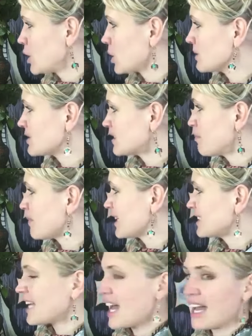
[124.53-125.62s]
And you could
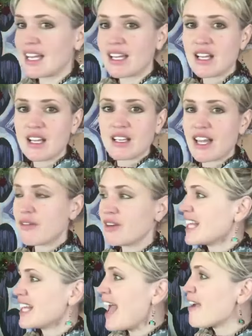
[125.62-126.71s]
simply say
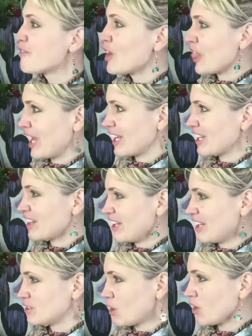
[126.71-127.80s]
there is everything
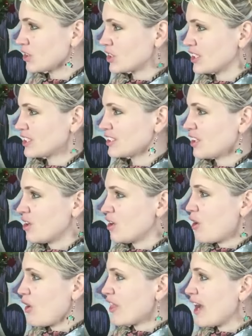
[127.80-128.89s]
that is conscious,
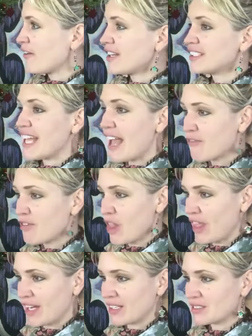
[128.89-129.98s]
or there is
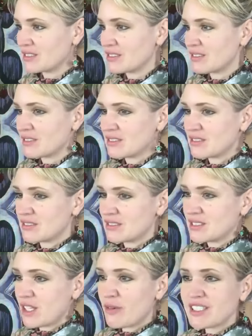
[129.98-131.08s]
everything.
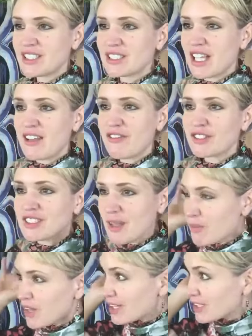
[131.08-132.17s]
There isn't even
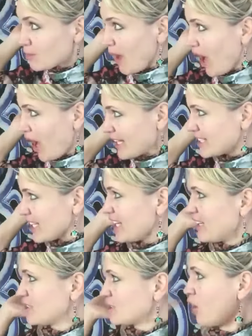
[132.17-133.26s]
something that's behind
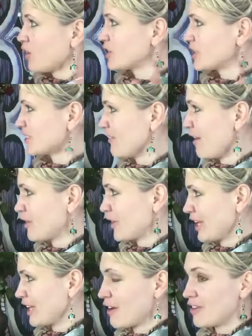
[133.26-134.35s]
here that's conscious of
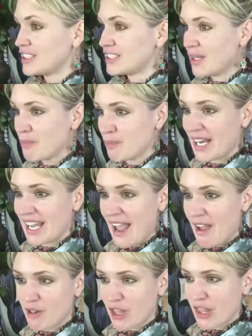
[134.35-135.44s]
everything. There is
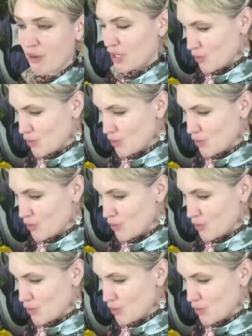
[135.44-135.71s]
simply everything.